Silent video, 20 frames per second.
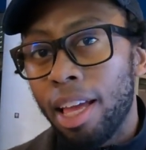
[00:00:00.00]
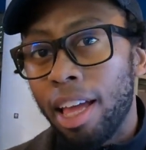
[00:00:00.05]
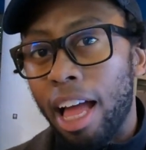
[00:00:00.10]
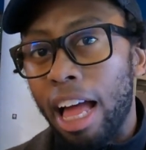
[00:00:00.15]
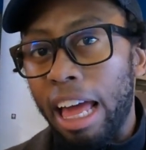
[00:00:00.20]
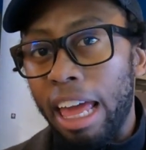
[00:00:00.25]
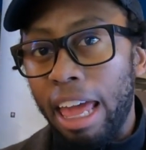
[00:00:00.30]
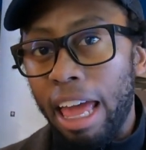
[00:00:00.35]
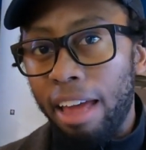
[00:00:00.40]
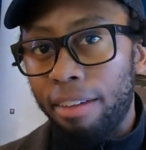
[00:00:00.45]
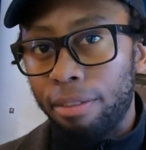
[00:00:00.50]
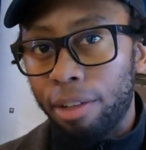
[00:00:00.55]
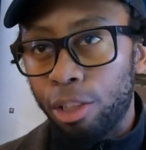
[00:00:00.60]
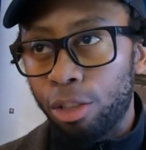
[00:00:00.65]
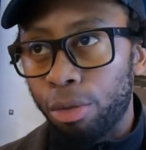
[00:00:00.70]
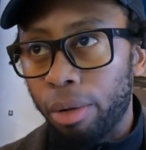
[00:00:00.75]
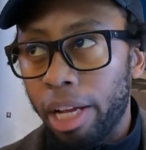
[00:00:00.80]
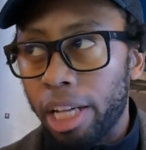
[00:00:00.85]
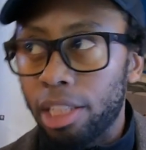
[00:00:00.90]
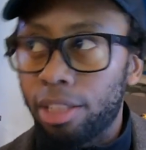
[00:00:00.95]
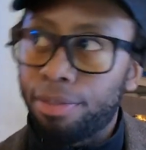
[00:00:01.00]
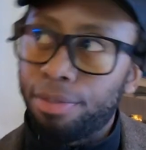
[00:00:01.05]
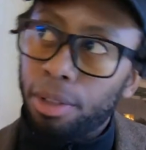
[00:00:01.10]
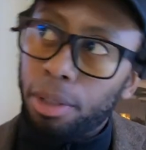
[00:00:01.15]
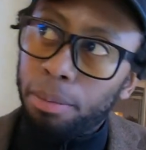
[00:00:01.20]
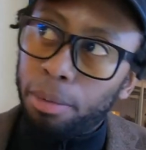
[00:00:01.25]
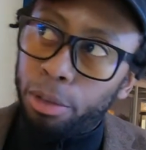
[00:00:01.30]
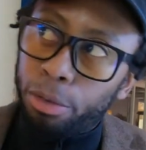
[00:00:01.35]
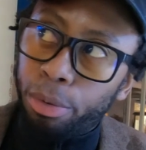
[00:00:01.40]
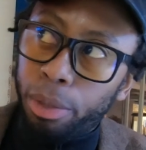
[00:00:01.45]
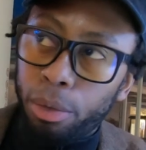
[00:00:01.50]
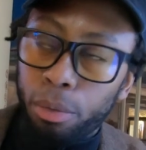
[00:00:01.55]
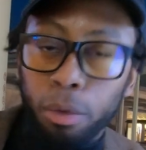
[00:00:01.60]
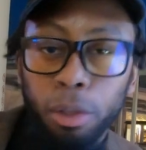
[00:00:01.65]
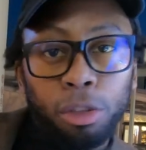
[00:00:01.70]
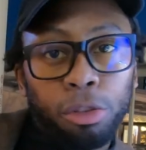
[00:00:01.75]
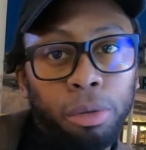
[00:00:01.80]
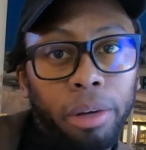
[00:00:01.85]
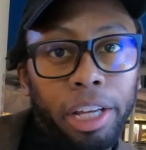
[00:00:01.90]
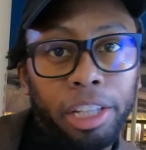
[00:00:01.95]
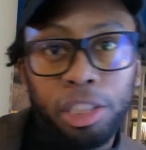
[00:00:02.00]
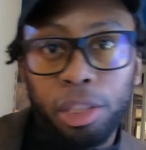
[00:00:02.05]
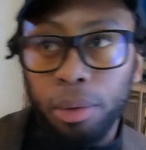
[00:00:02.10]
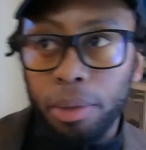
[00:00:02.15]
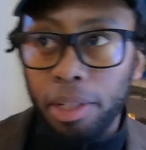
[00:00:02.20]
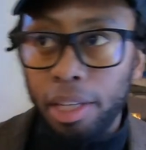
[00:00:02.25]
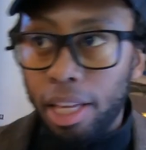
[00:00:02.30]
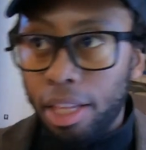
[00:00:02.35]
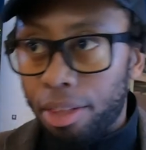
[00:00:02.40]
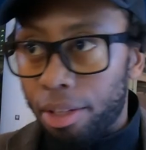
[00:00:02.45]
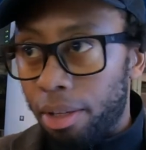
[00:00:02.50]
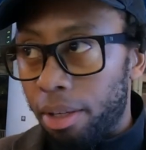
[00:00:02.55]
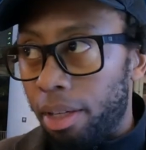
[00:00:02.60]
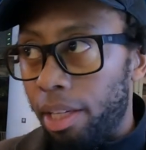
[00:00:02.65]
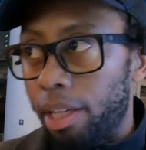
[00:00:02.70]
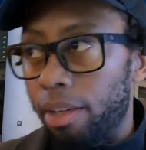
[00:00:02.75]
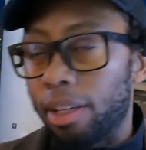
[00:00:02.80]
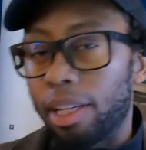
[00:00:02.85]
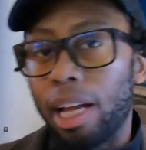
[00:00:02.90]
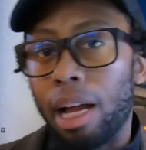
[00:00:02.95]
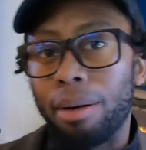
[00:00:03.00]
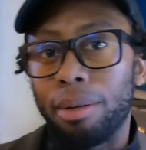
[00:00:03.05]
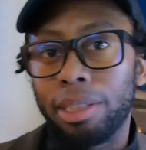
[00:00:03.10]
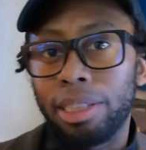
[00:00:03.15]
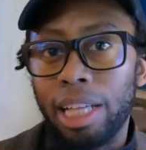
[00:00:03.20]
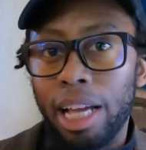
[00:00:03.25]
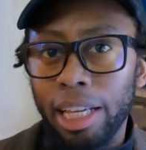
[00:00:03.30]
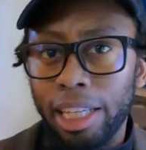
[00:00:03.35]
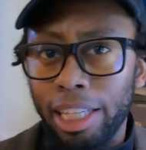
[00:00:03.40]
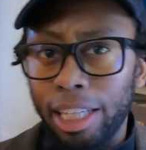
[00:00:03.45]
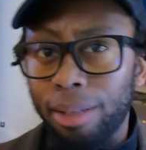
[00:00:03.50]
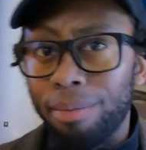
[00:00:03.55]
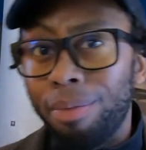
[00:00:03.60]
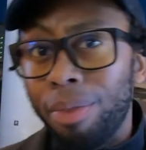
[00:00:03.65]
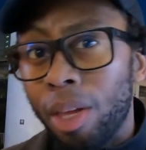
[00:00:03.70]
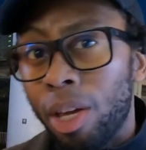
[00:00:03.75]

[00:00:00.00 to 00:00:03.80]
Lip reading: I have a transfer between one train to another here at Kawasaki,